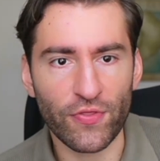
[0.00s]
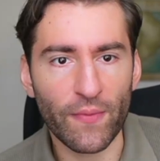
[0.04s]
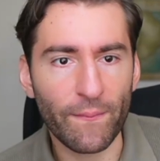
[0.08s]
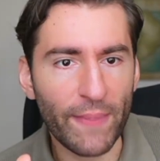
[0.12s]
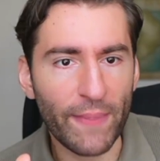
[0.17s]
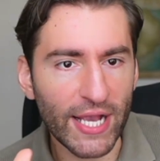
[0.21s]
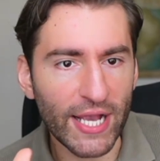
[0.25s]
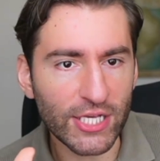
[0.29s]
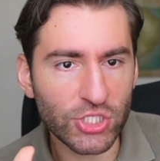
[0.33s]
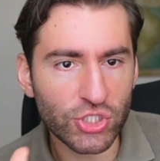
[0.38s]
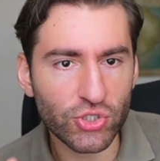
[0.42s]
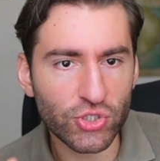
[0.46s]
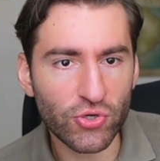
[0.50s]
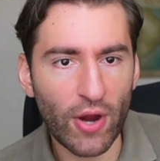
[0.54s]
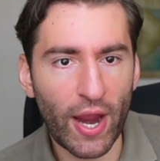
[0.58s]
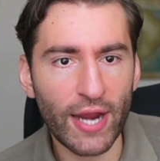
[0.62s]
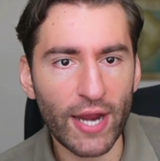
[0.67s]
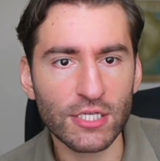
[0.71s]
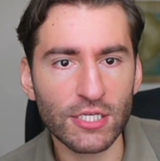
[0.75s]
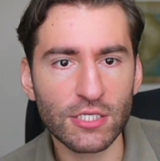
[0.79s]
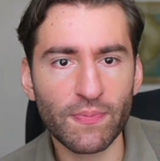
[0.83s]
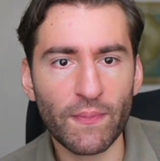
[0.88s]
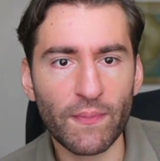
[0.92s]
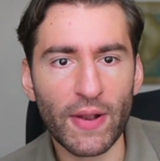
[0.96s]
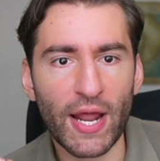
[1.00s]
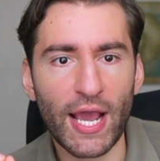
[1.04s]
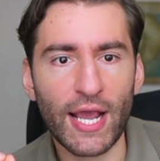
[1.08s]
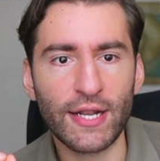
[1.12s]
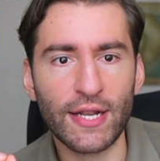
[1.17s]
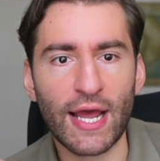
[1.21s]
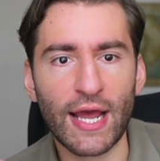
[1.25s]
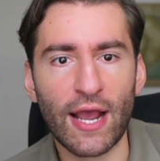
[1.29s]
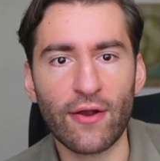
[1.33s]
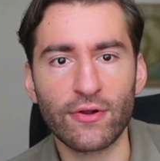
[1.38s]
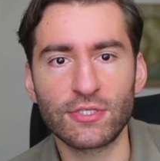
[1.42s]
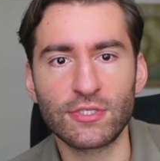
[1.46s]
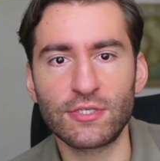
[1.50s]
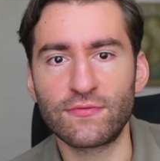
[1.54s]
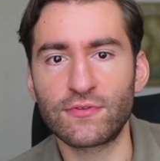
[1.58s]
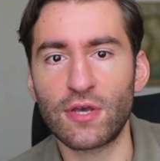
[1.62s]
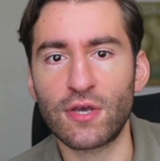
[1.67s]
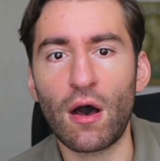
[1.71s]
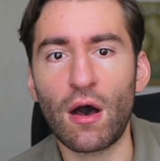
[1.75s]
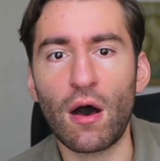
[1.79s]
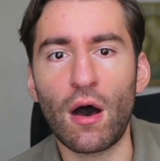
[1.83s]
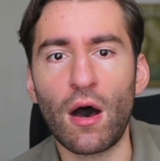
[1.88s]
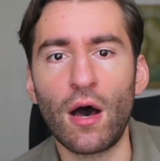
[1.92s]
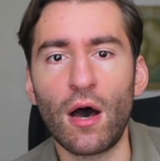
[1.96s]
The best traders play narratives
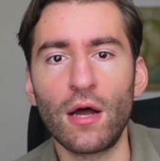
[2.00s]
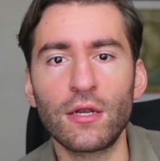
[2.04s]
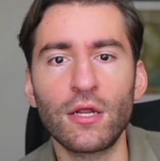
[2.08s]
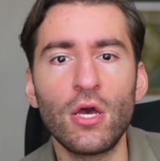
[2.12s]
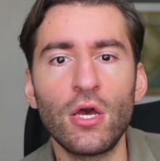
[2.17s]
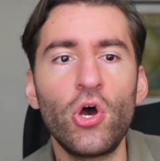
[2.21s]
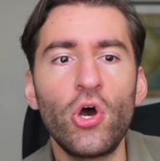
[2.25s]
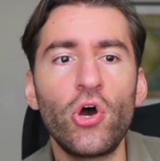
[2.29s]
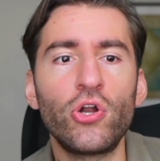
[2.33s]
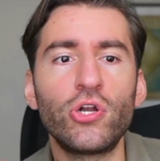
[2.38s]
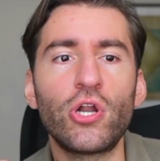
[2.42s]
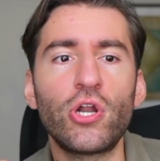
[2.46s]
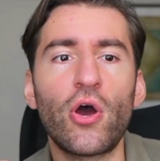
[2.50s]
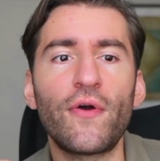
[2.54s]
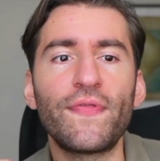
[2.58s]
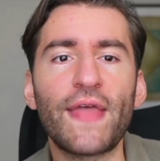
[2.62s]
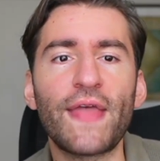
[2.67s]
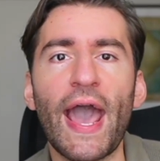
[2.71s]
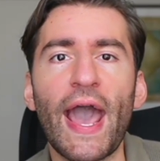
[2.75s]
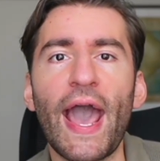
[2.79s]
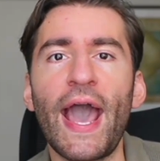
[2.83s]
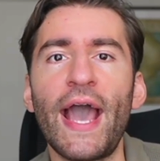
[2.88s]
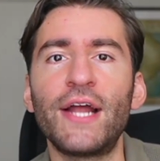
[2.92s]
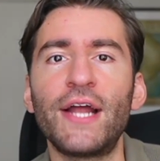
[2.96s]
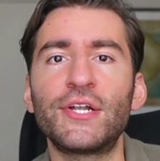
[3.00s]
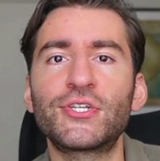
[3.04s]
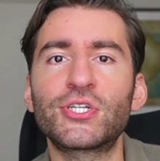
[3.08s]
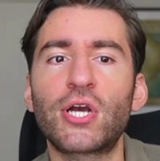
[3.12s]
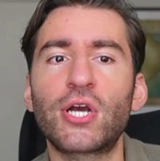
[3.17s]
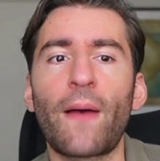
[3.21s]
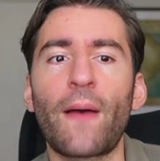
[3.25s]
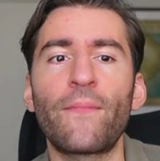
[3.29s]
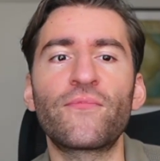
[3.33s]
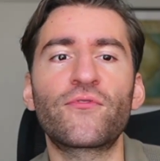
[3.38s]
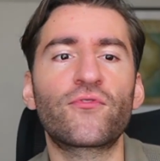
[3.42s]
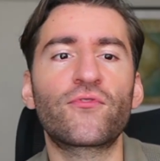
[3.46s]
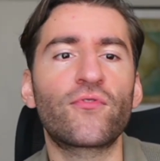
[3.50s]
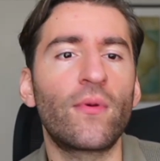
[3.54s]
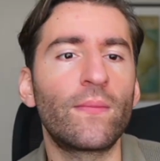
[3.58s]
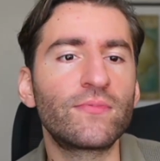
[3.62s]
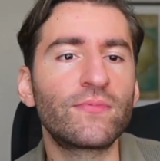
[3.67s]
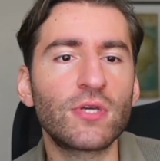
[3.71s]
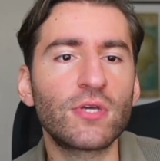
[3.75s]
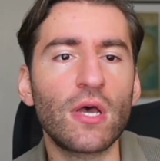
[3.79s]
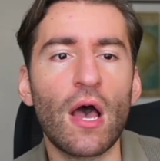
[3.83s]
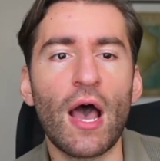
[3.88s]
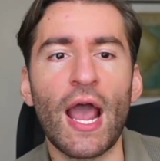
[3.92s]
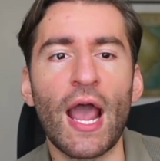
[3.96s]
hard, knowing the edge comes from
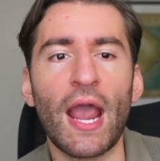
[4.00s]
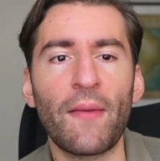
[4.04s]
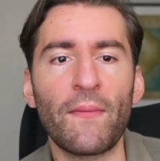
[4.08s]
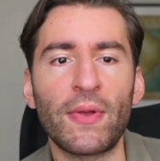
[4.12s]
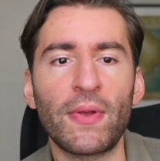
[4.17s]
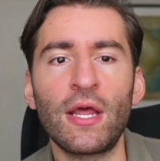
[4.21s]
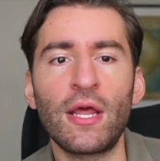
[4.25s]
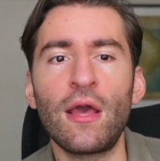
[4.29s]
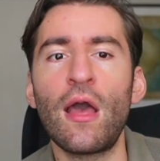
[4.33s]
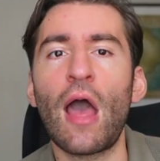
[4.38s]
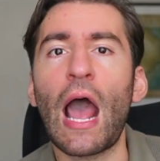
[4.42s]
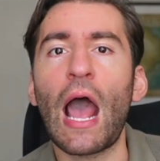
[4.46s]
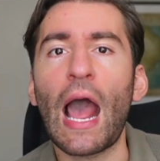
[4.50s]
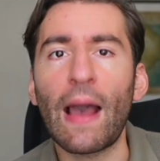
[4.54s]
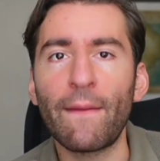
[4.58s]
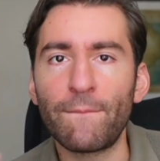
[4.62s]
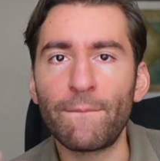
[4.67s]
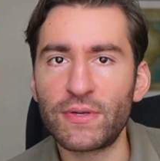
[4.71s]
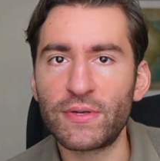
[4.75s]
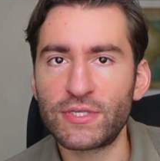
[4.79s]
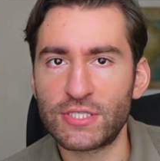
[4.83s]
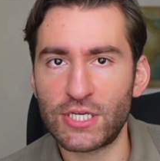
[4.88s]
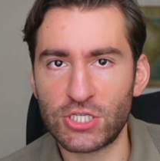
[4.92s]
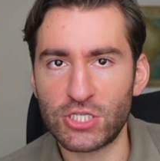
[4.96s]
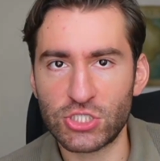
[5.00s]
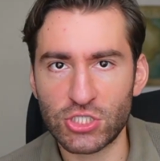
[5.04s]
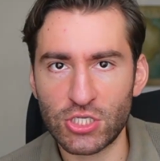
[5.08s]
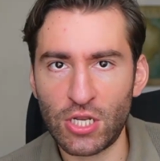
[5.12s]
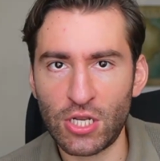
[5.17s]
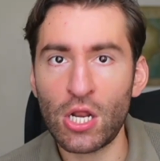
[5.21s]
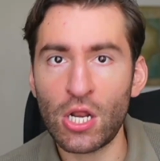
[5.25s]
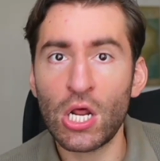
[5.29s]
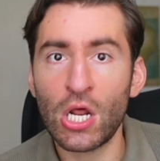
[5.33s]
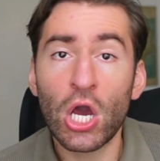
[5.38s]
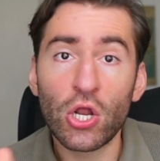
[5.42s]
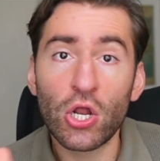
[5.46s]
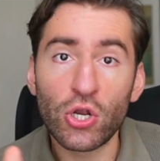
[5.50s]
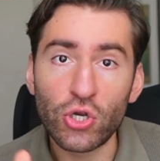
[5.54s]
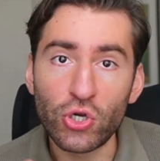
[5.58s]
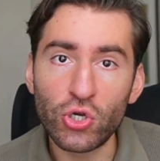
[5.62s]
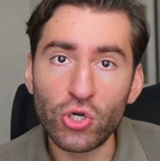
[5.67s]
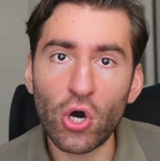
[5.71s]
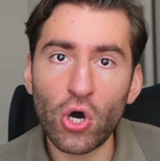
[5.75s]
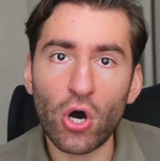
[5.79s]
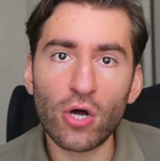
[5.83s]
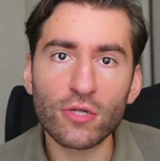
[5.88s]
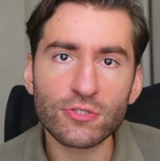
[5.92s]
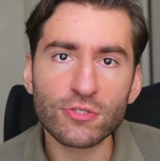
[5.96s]
timing and positioning,
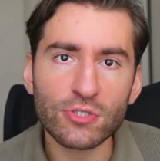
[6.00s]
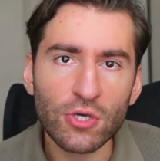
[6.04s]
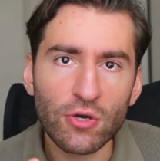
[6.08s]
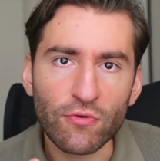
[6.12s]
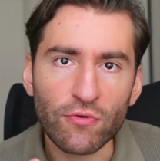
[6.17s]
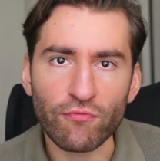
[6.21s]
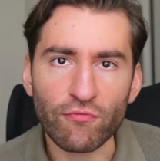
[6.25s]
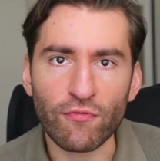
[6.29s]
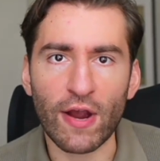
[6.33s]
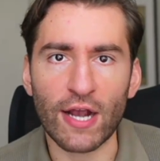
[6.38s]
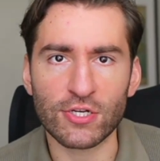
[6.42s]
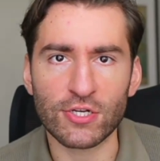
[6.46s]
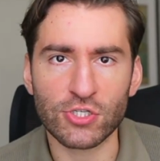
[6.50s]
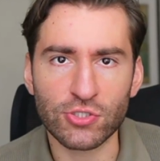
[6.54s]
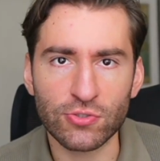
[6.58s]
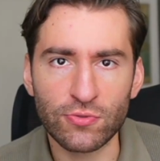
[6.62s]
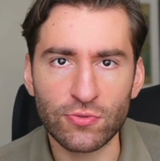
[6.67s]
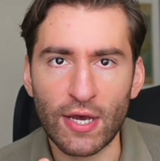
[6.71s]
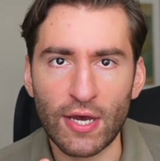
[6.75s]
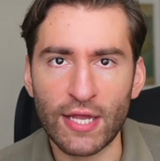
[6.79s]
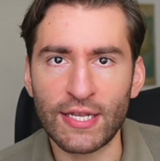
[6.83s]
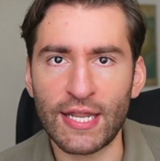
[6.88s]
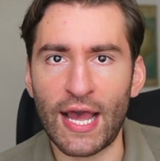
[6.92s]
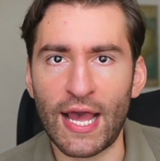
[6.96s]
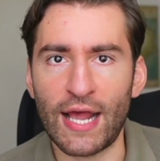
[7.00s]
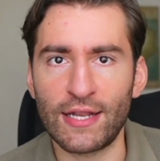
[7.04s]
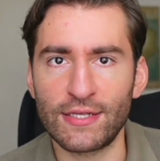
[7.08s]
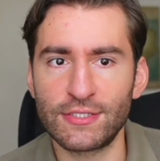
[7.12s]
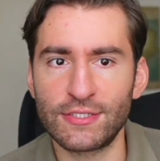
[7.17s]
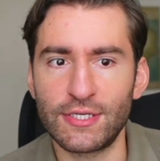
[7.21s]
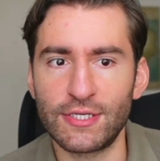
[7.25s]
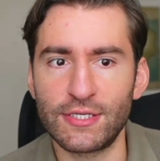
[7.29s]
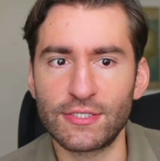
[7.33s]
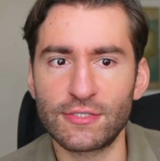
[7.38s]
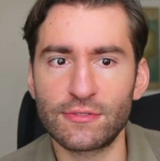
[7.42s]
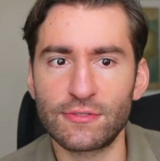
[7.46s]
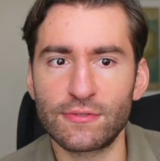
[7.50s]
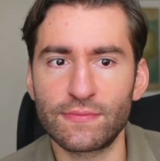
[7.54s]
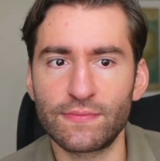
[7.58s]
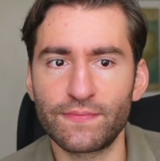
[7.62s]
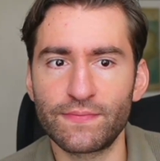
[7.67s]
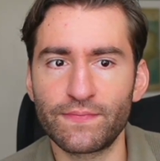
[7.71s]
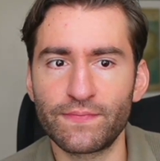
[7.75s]
not rational analysis.